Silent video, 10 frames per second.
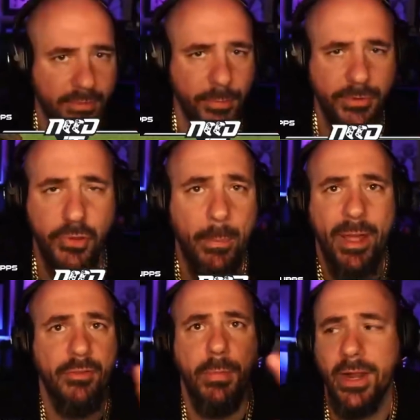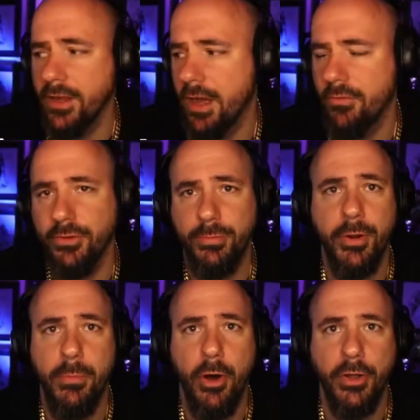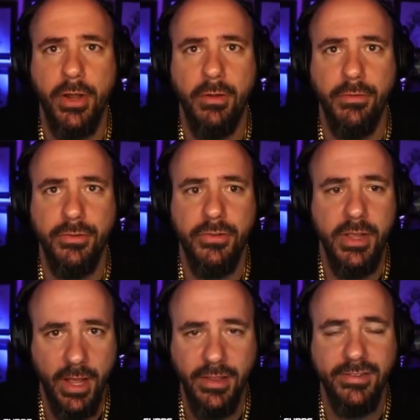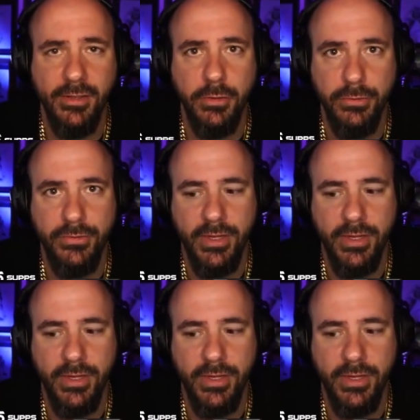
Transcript: Let's drop everybody in coverage. Put them all in coverage, and you still lose the